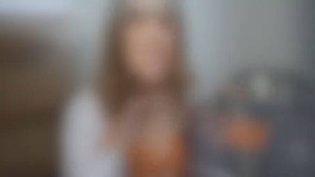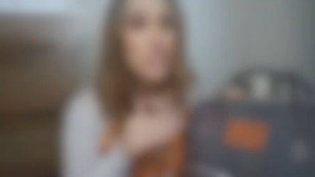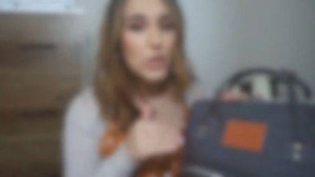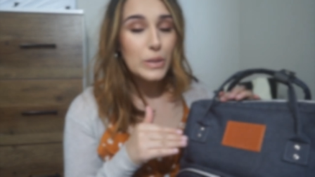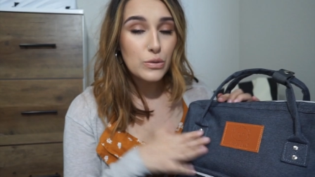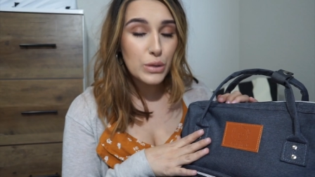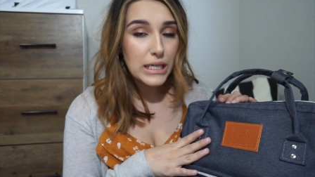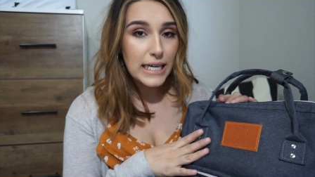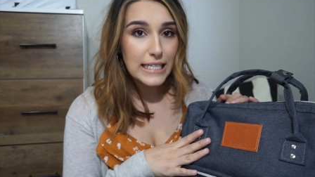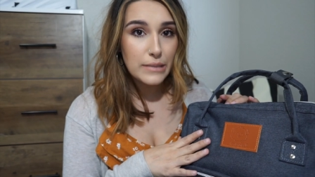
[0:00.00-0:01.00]
So what's
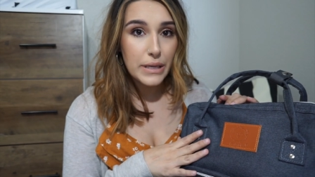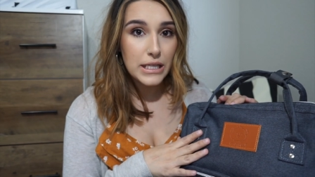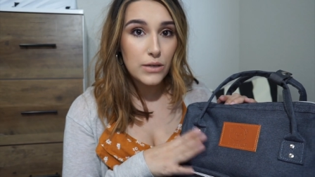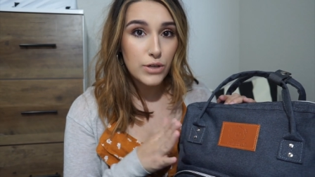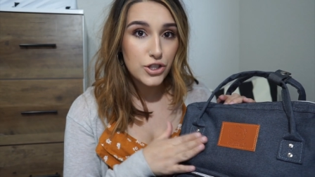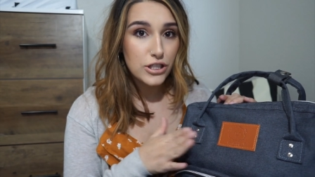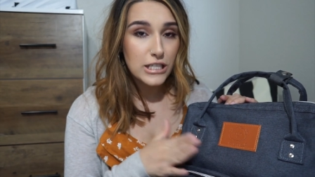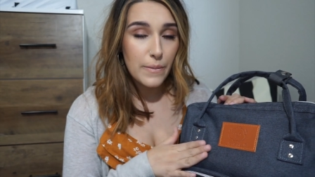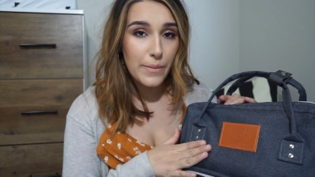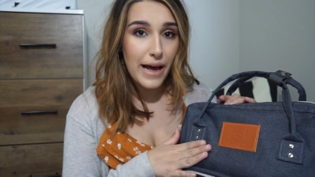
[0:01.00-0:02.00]
really nice about the original
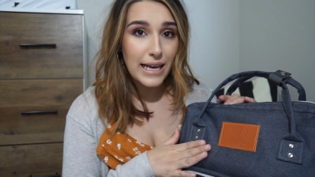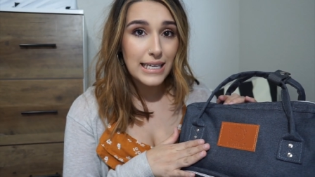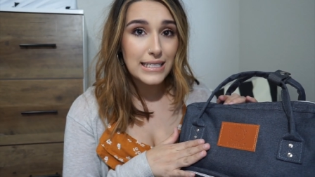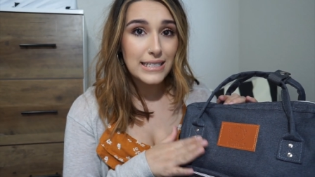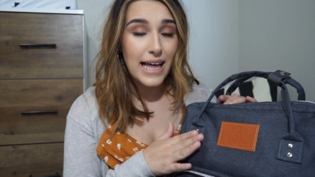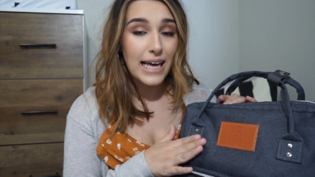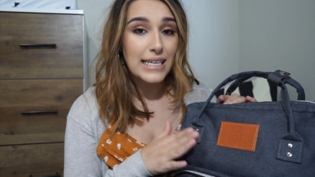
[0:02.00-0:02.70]
diaper bag is that